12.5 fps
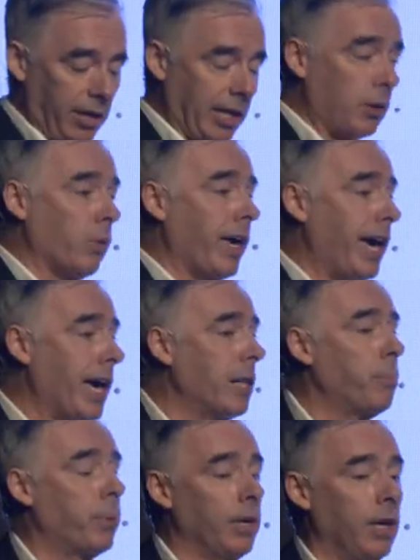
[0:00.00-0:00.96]
And that will
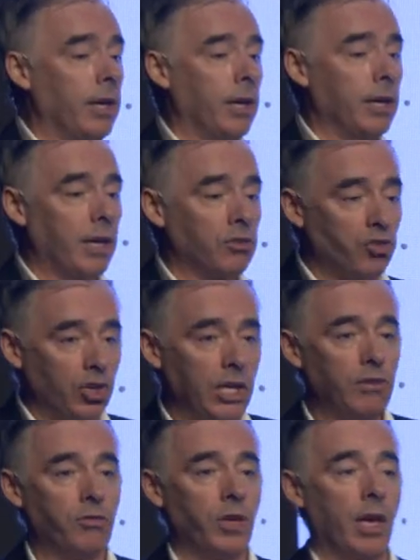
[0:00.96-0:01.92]
help
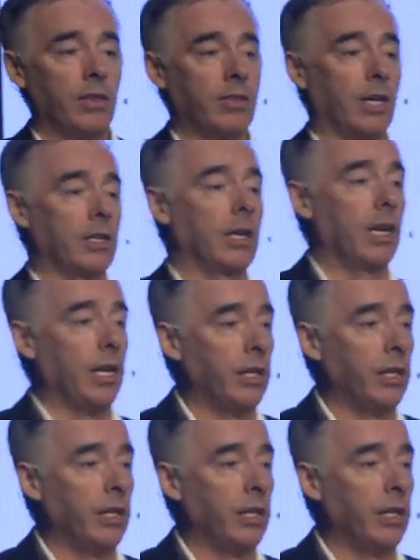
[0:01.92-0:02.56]
achieve that uh,